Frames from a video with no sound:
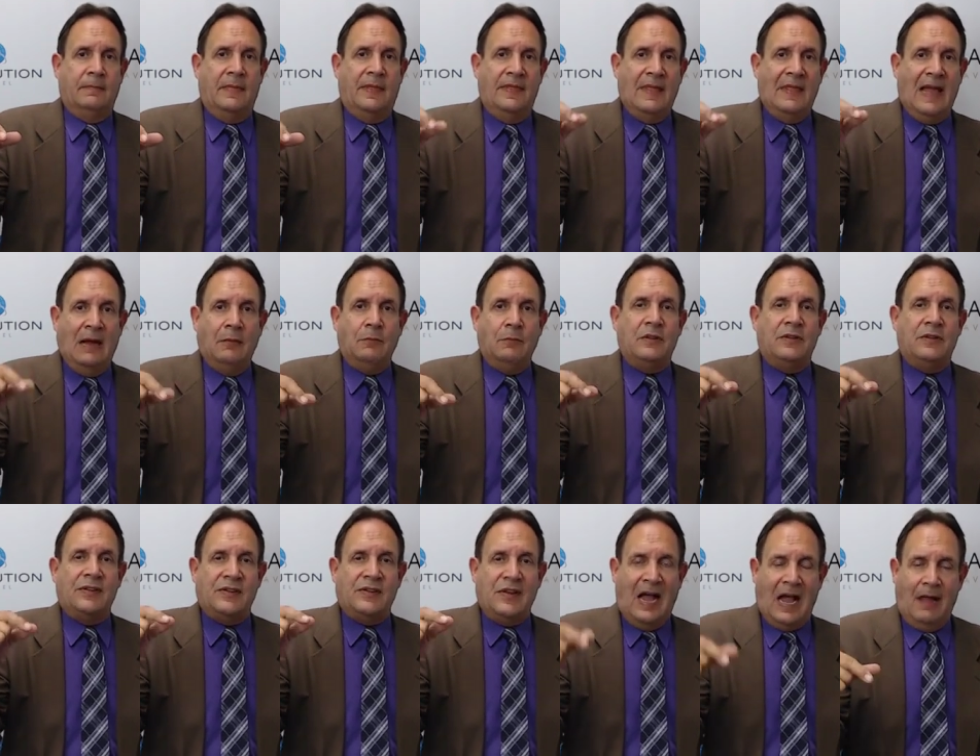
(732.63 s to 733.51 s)
That will
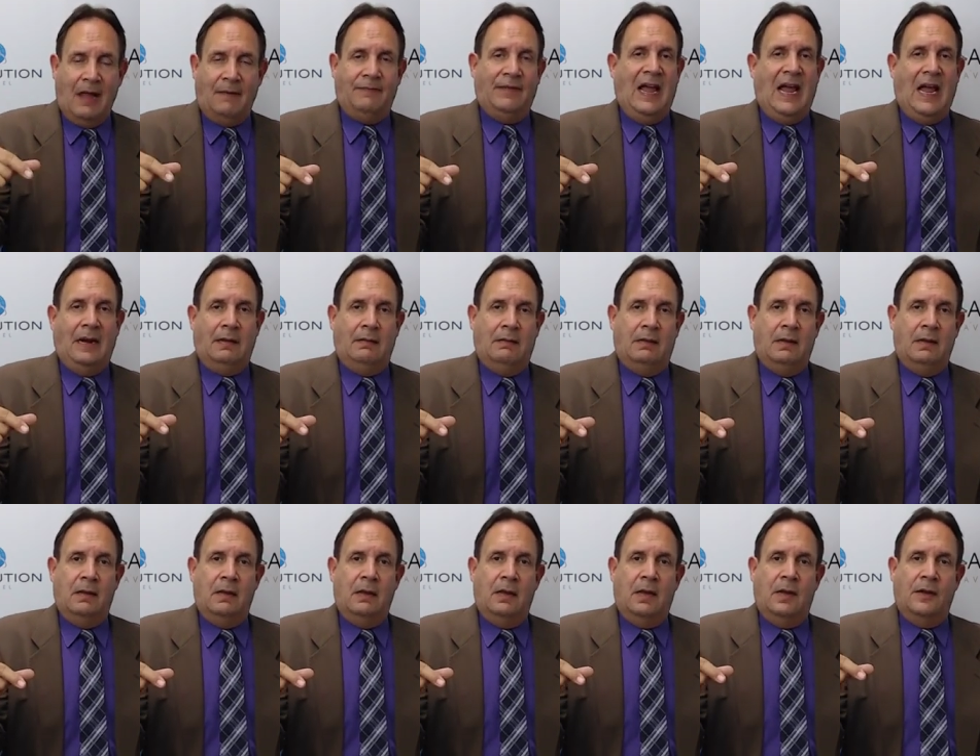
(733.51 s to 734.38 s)
solve that.
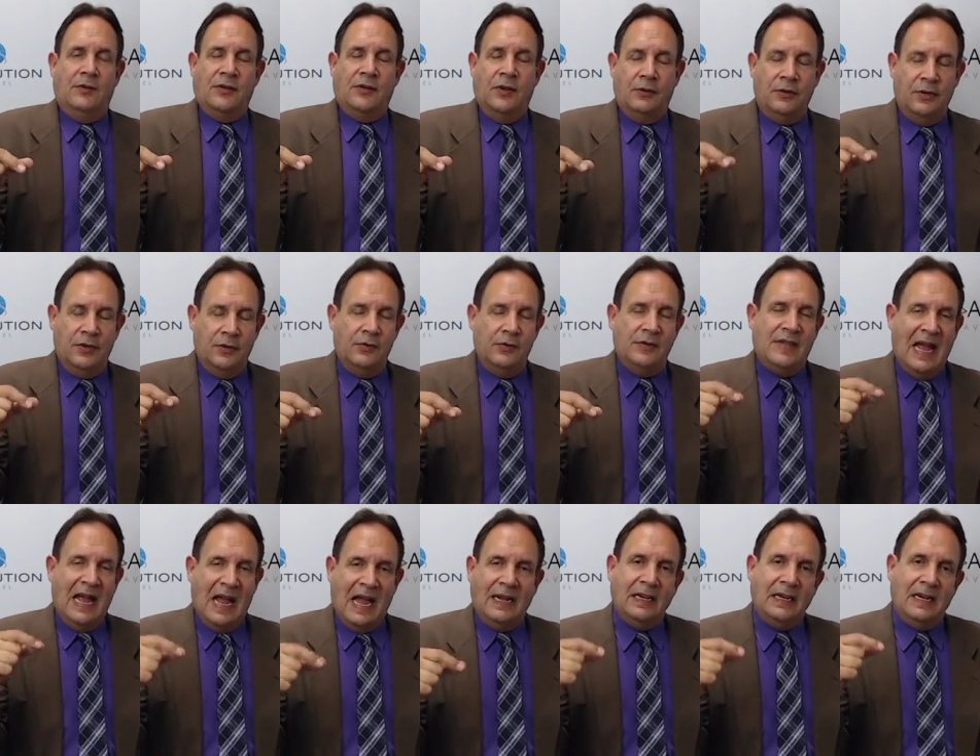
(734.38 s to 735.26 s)
So use
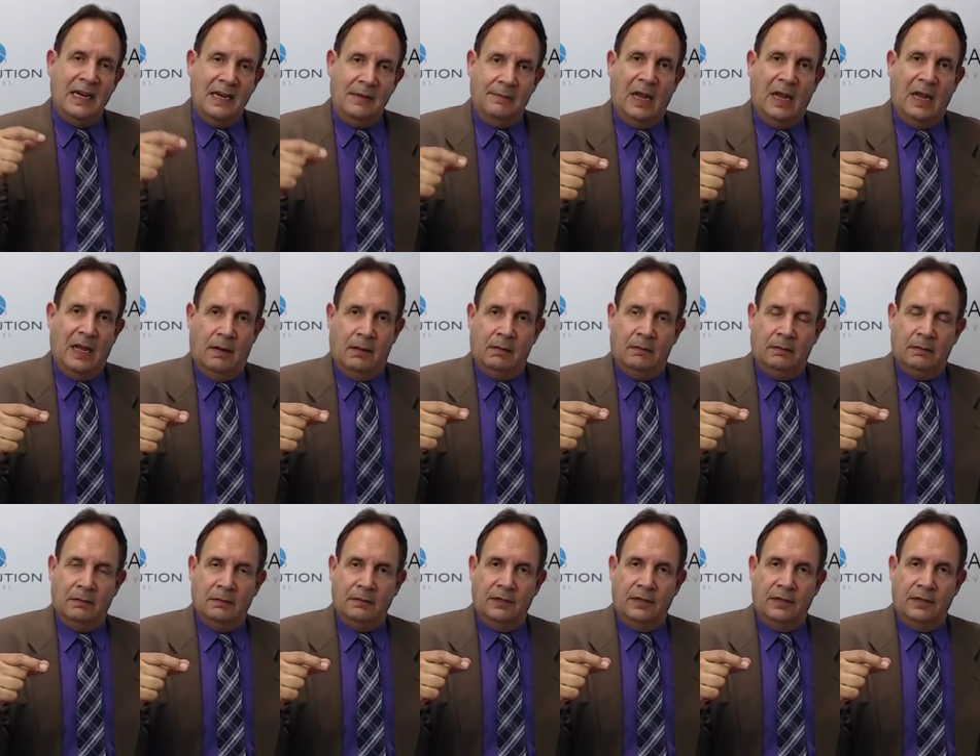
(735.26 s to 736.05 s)
that email,